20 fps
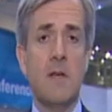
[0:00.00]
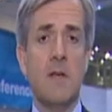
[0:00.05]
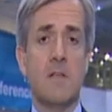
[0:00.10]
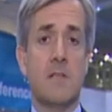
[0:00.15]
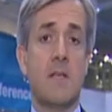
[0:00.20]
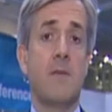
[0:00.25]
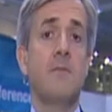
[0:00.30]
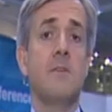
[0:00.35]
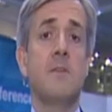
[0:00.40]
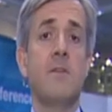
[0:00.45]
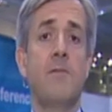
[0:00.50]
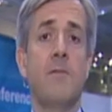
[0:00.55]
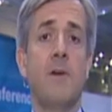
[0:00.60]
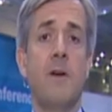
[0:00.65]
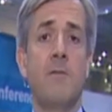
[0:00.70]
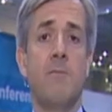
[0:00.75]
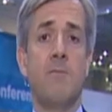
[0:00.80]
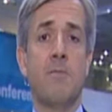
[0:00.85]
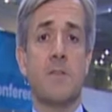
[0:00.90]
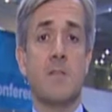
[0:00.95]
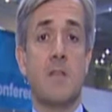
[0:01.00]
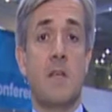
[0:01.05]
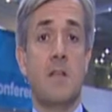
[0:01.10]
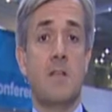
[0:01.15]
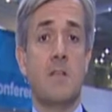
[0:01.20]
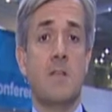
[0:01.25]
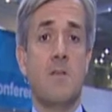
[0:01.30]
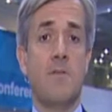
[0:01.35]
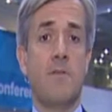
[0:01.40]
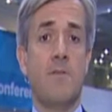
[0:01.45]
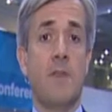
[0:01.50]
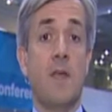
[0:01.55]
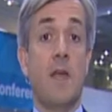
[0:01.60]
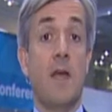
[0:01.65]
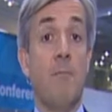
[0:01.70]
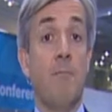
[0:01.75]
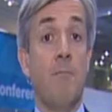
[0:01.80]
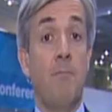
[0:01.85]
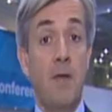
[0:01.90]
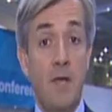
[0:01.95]
75% of the
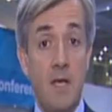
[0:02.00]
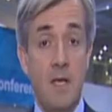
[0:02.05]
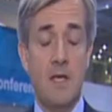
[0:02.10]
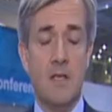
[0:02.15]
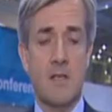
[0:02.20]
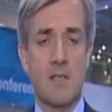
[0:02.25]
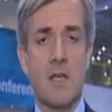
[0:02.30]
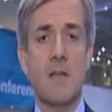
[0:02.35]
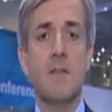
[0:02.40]
MPs.